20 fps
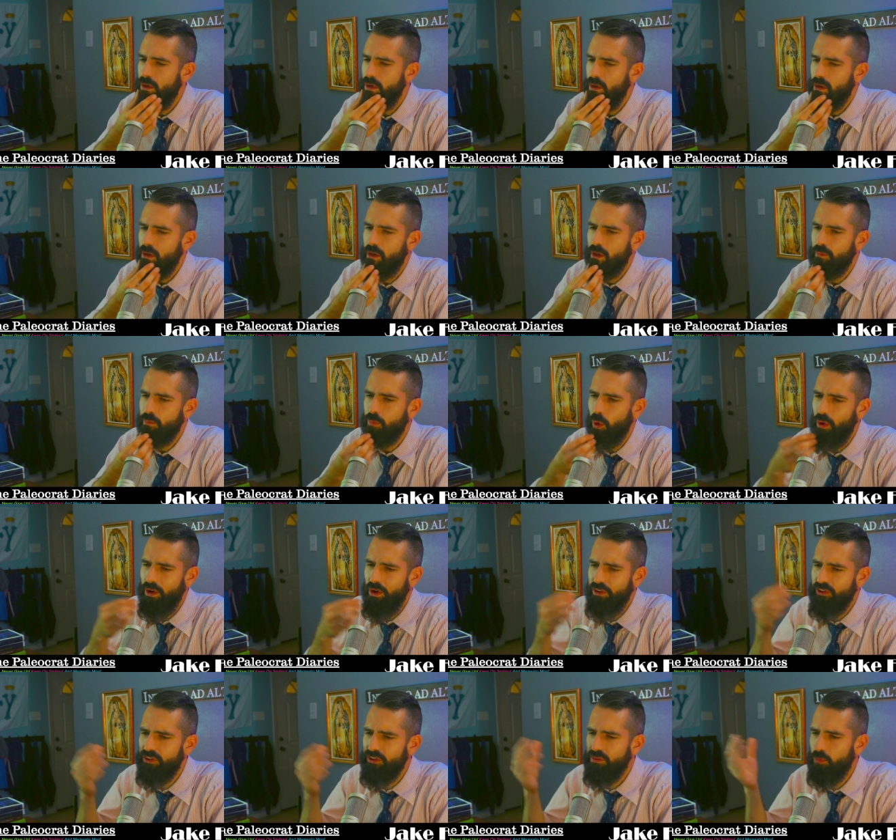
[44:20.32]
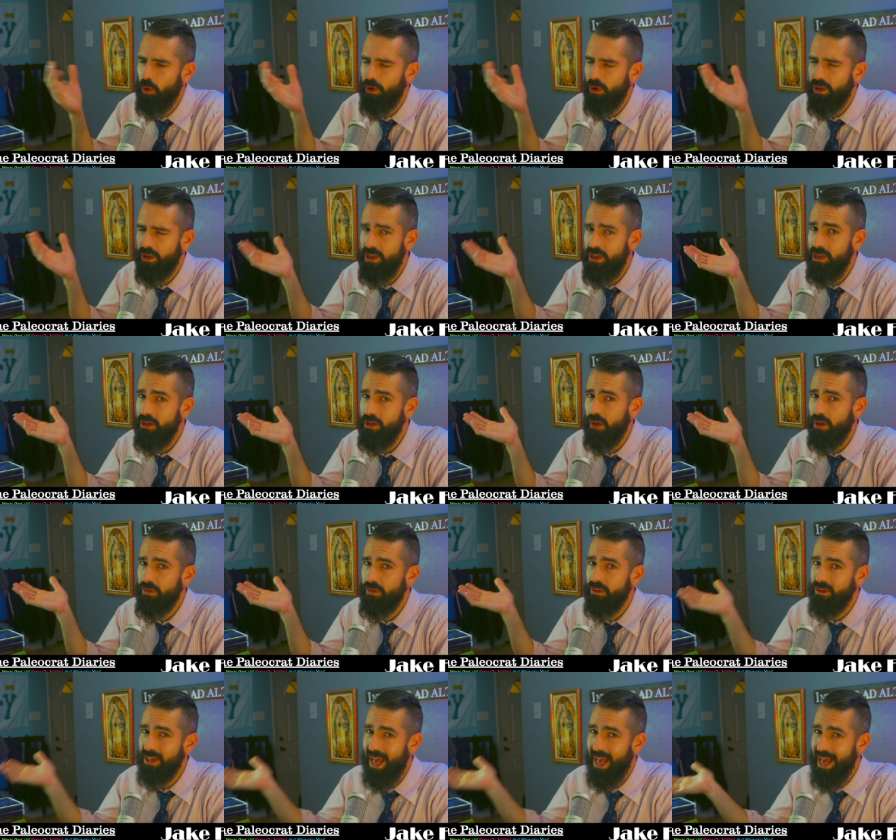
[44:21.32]
And Boris is more keen on the
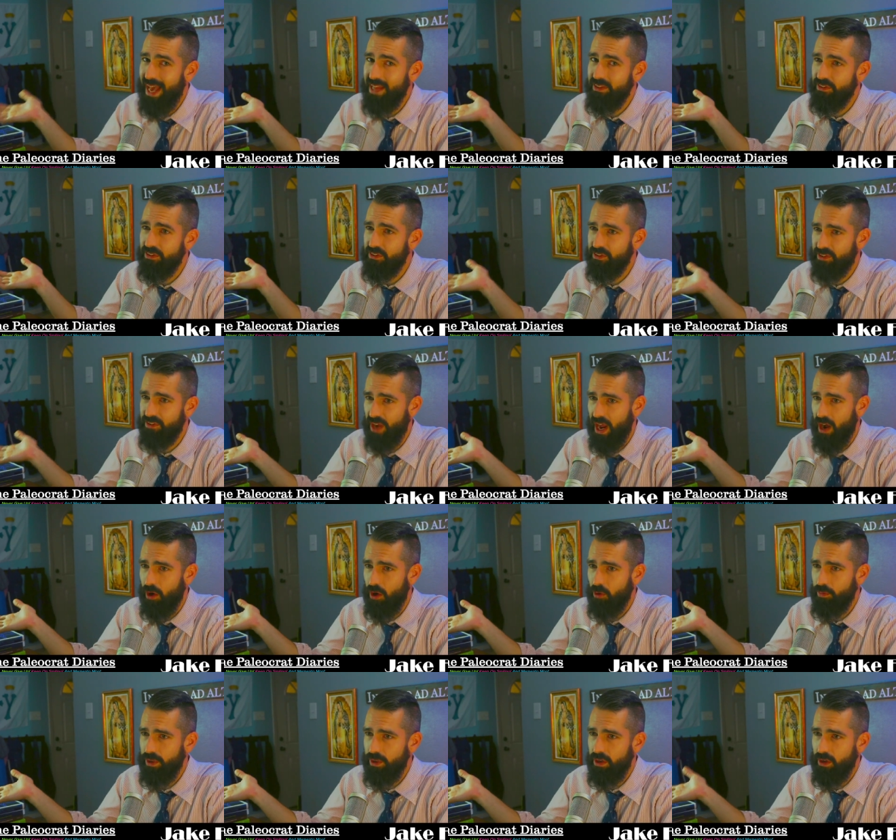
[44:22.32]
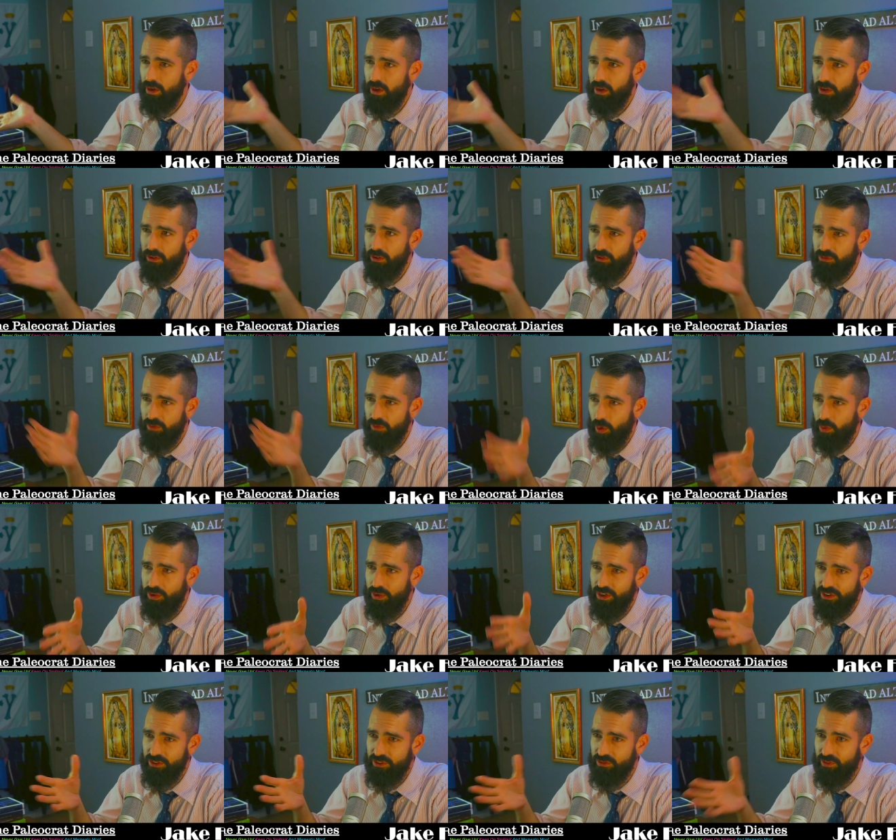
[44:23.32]
Latins now because
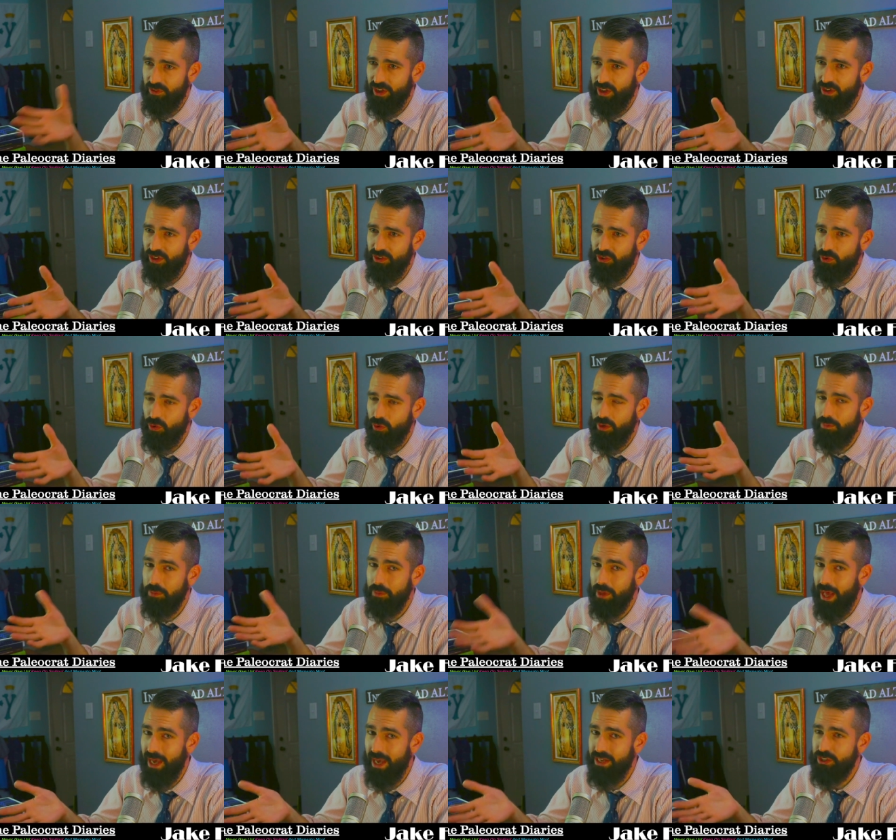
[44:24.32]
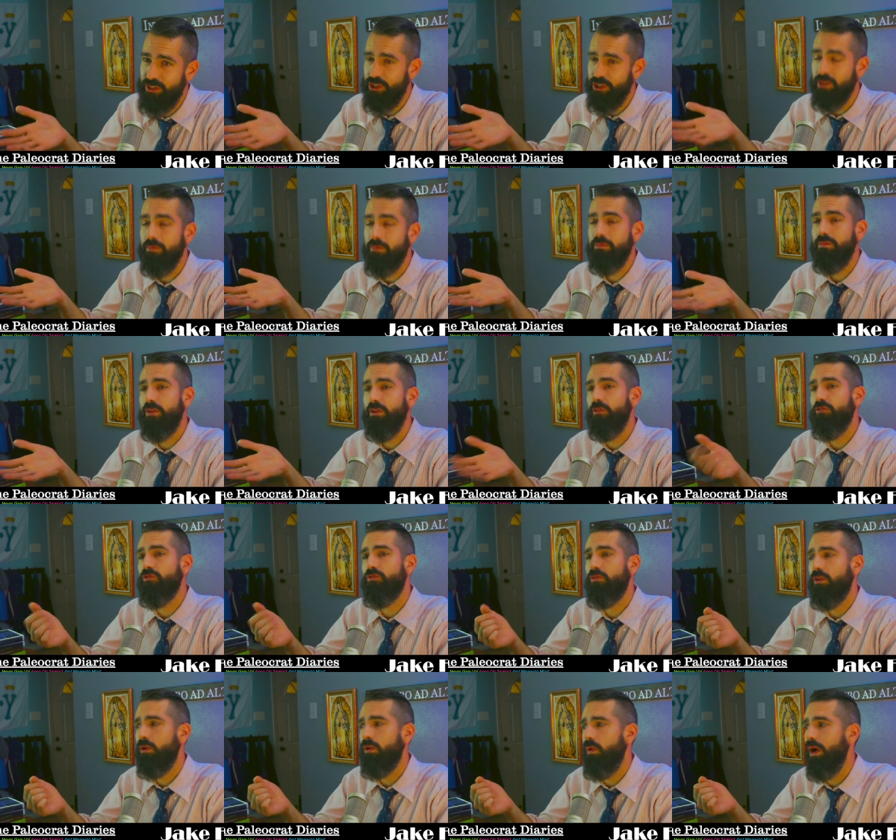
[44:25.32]
Photius failed to oblige him his
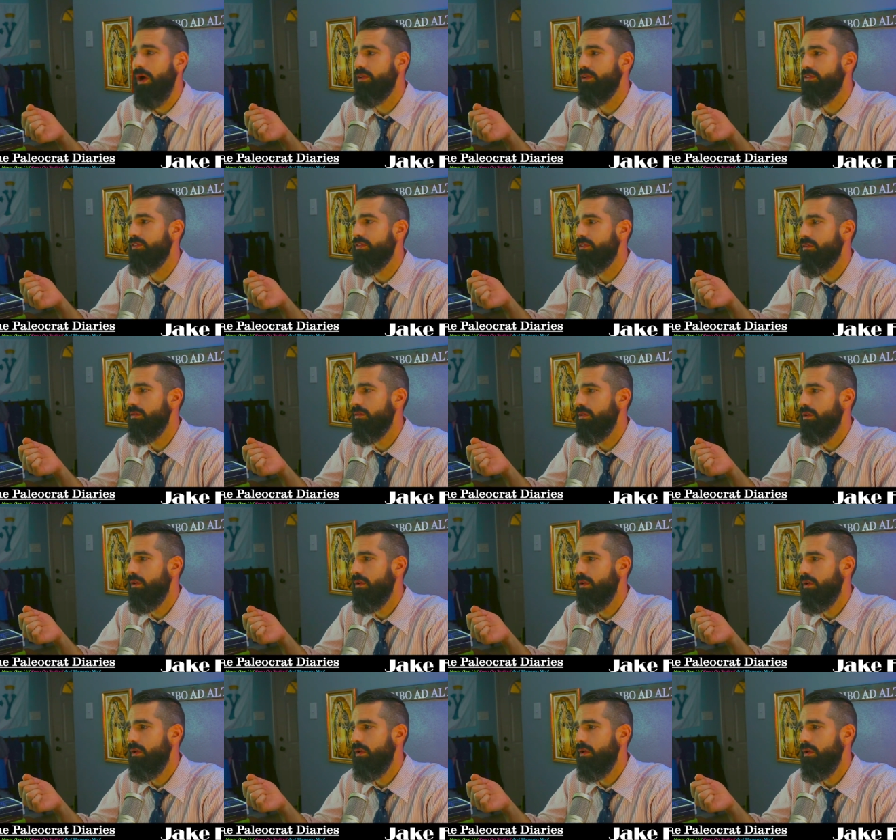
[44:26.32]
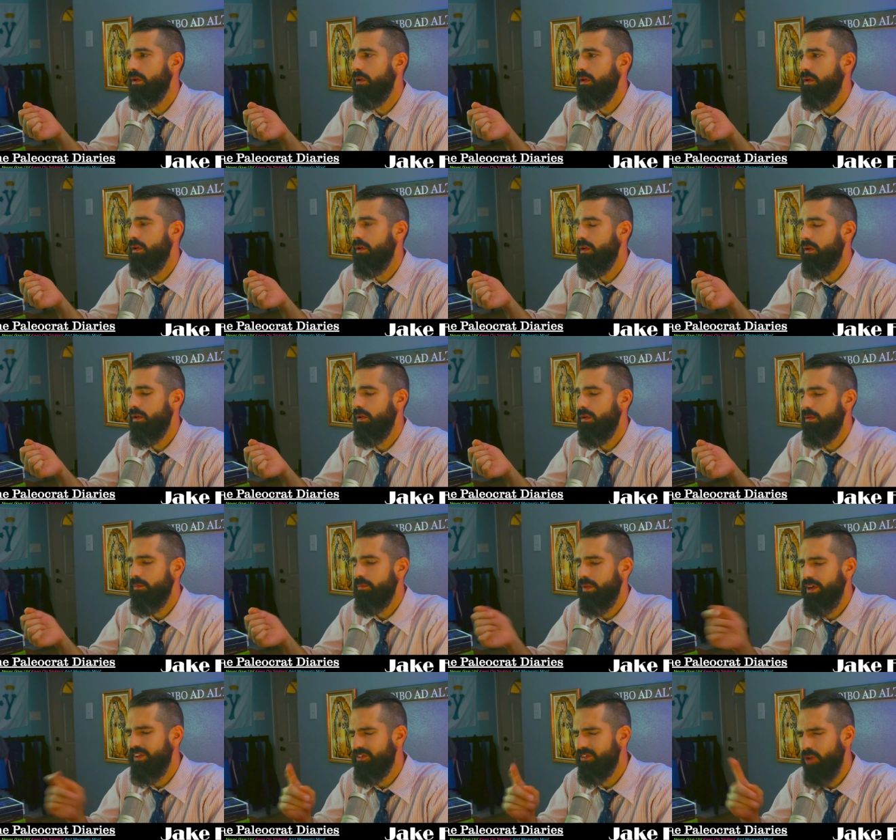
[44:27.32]
request. But
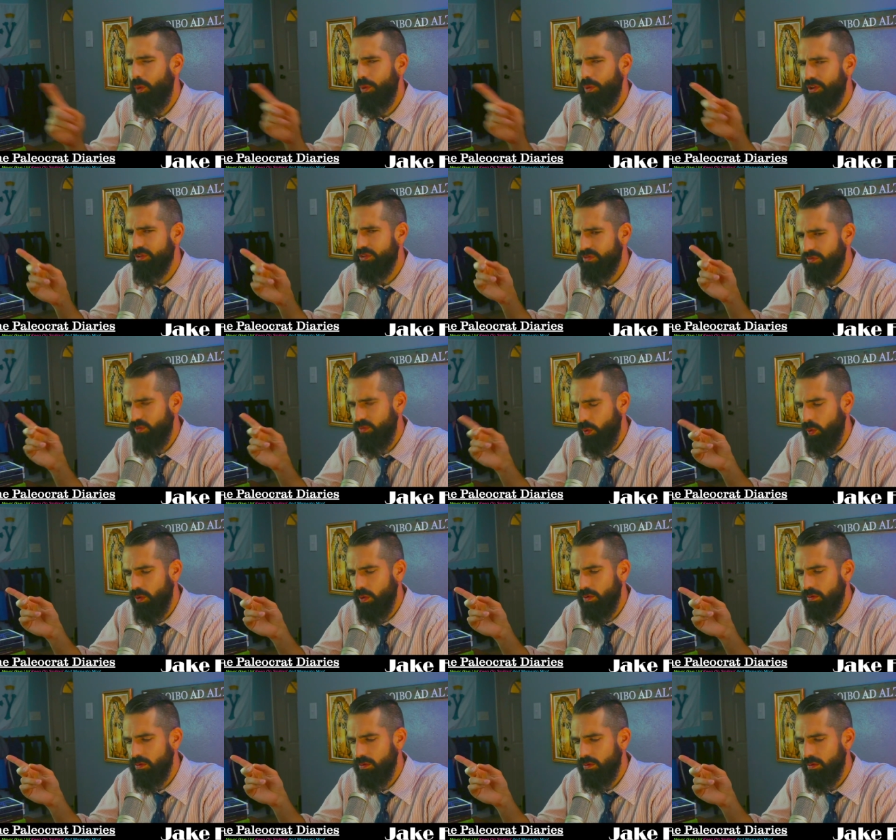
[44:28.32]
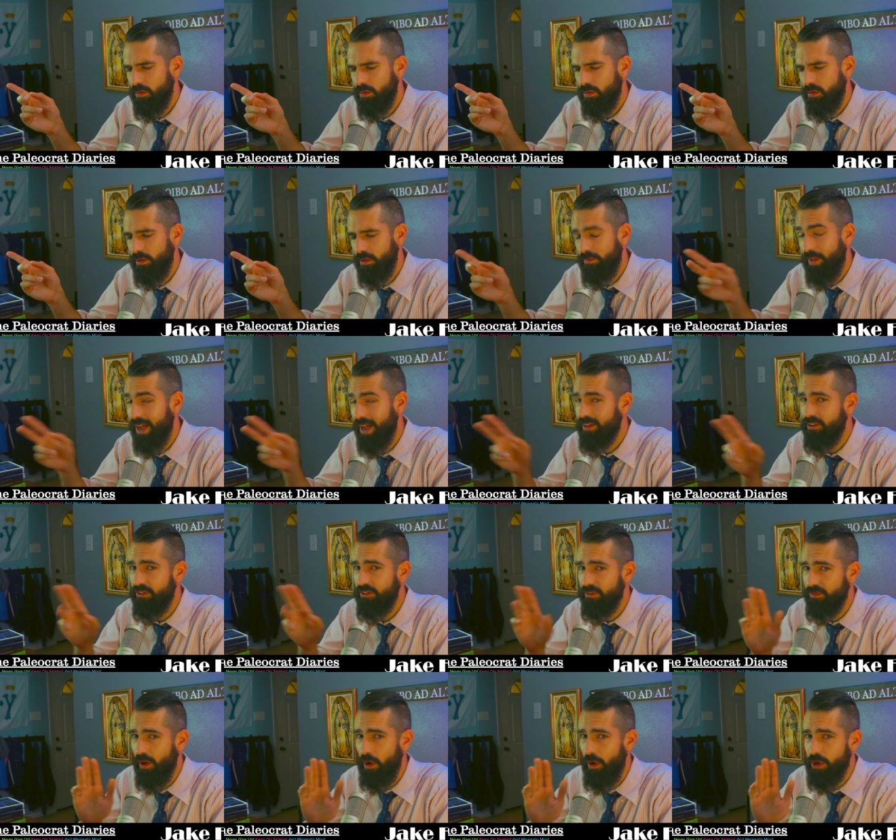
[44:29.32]
he's nobody's fool. In fact, he's a
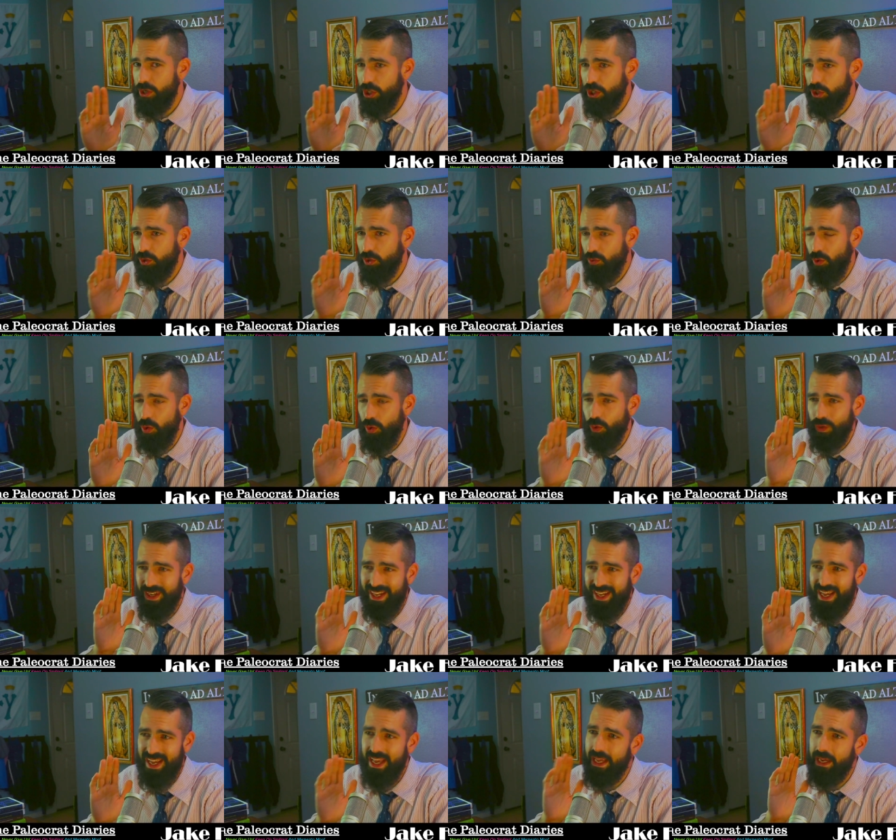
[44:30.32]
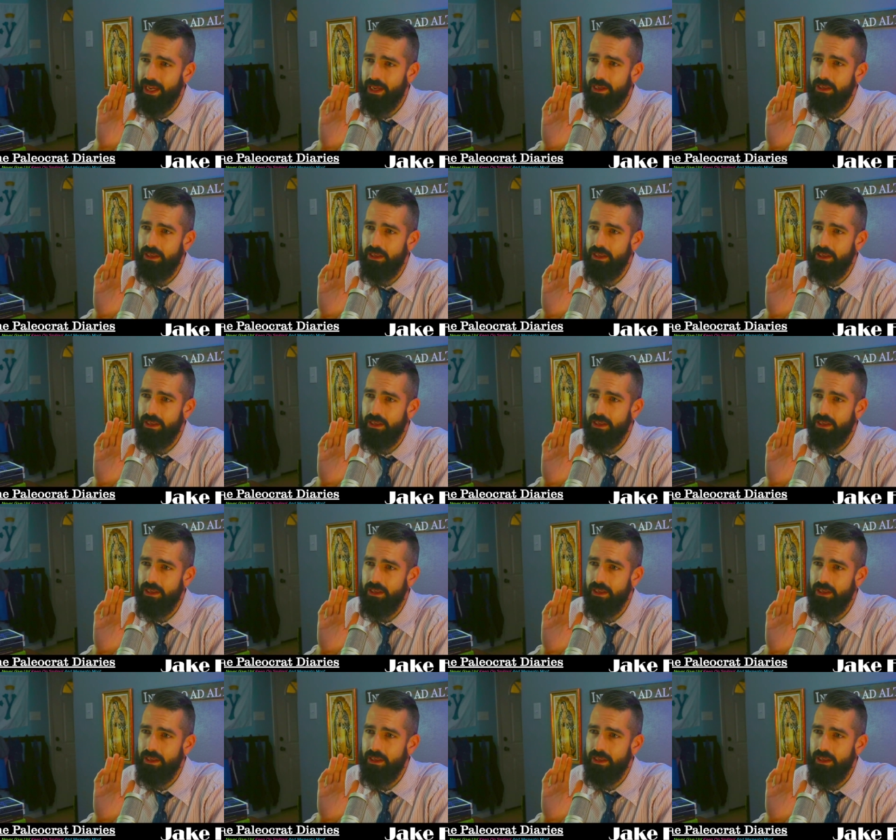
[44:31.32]
very shrewd king.